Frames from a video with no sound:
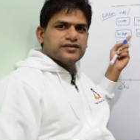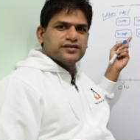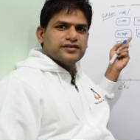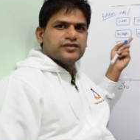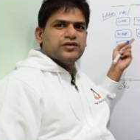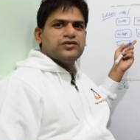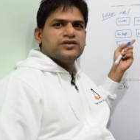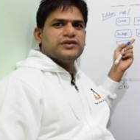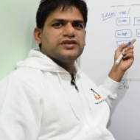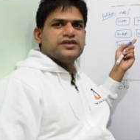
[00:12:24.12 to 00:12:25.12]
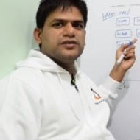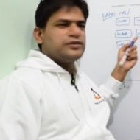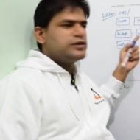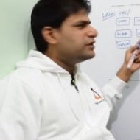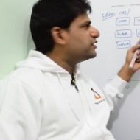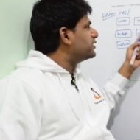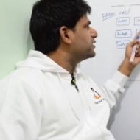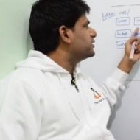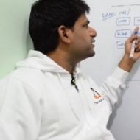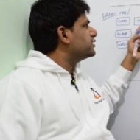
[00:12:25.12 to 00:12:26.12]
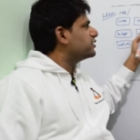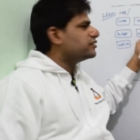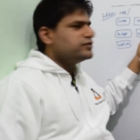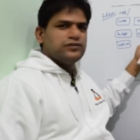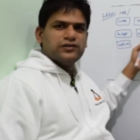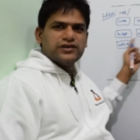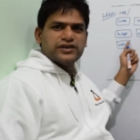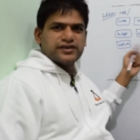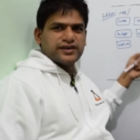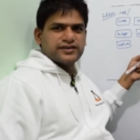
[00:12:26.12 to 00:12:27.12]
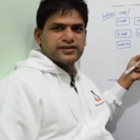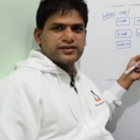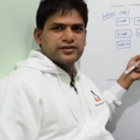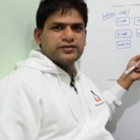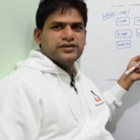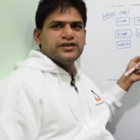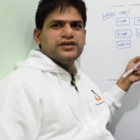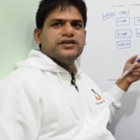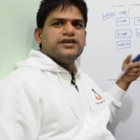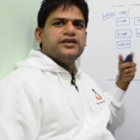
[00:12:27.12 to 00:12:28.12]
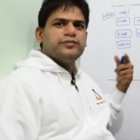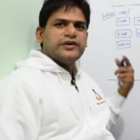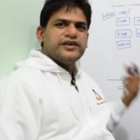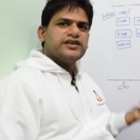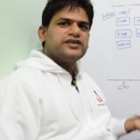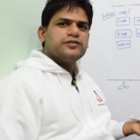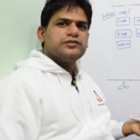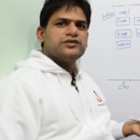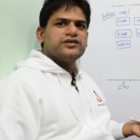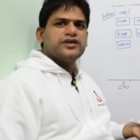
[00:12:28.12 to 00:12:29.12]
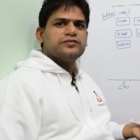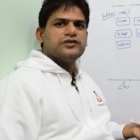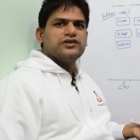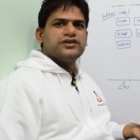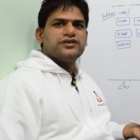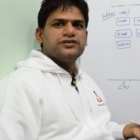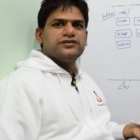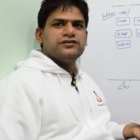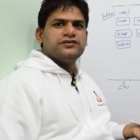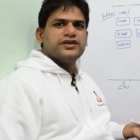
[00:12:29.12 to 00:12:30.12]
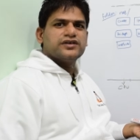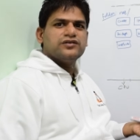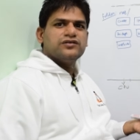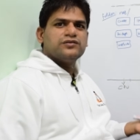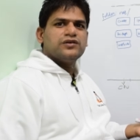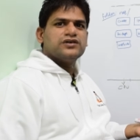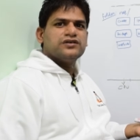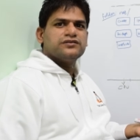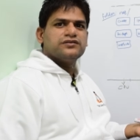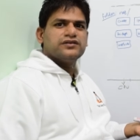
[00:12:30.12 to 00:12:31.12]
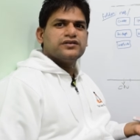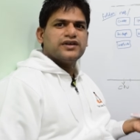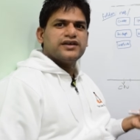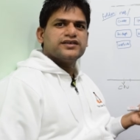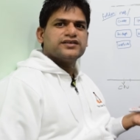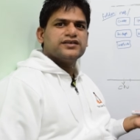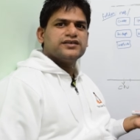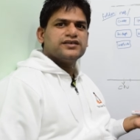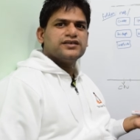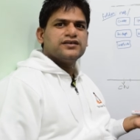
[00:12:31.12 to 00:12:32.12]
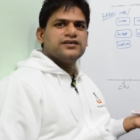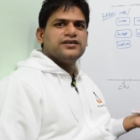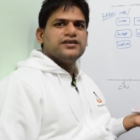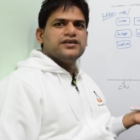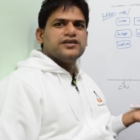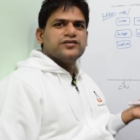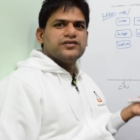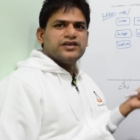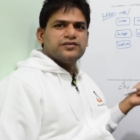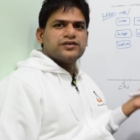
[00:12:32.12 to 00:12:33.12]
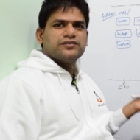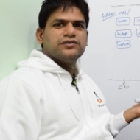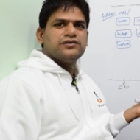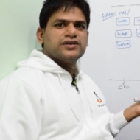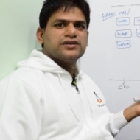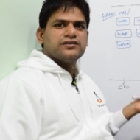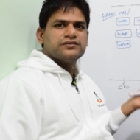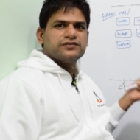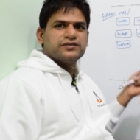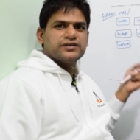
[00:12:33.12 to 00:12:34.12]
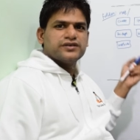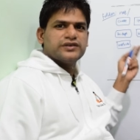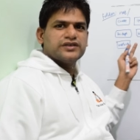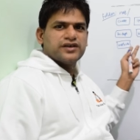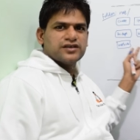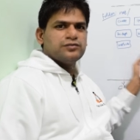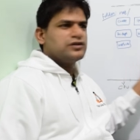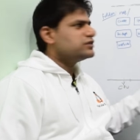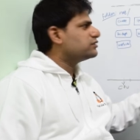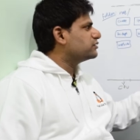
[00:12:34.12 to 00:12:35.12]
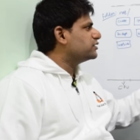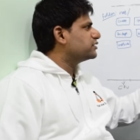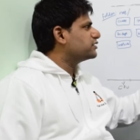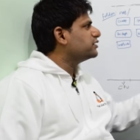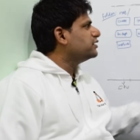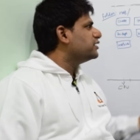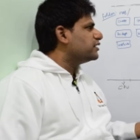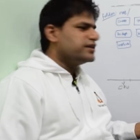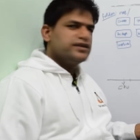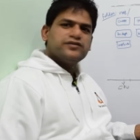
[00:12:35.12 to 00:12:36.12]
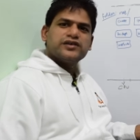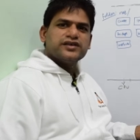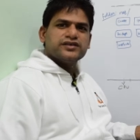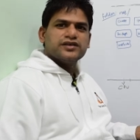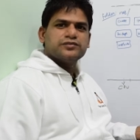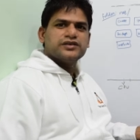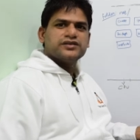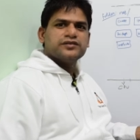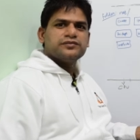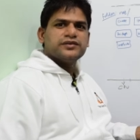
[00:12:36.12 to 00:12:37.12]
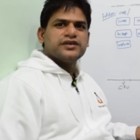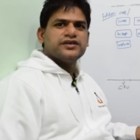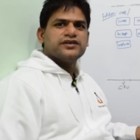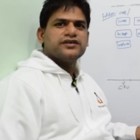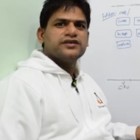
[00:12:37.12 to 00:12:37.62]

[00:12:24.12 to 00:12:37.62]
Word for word: code which is implemented in these folders as such. So in my next episode, I'm going to do a code walk of Linux kernel network folder of which corresponds to this networking subsystem, and